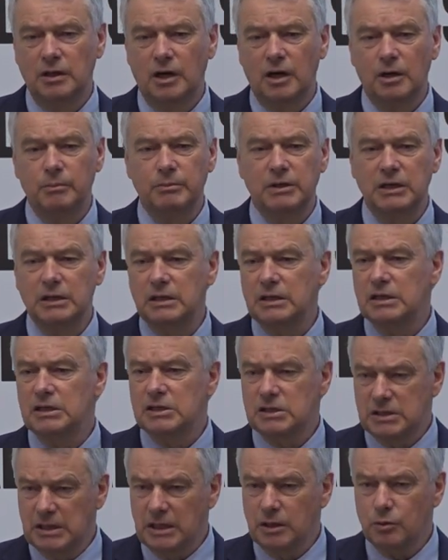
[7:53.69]
are being
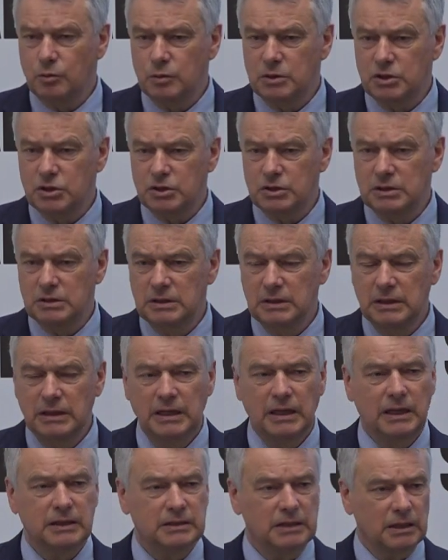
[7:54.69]
extinguished,
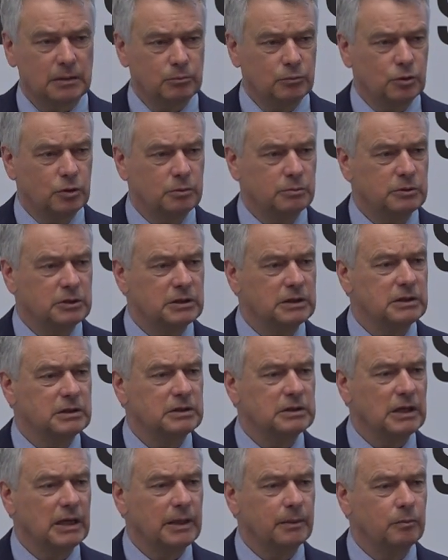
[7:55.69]
at that moment in
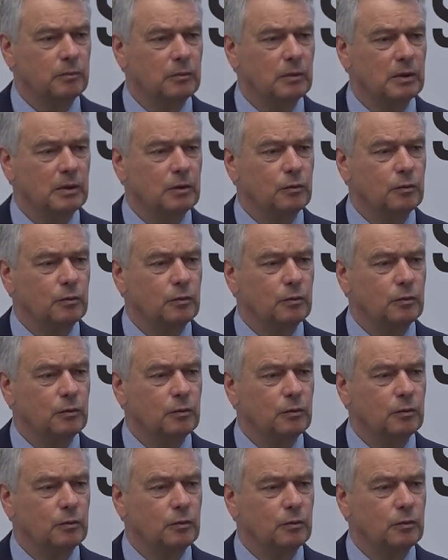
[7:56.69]
time,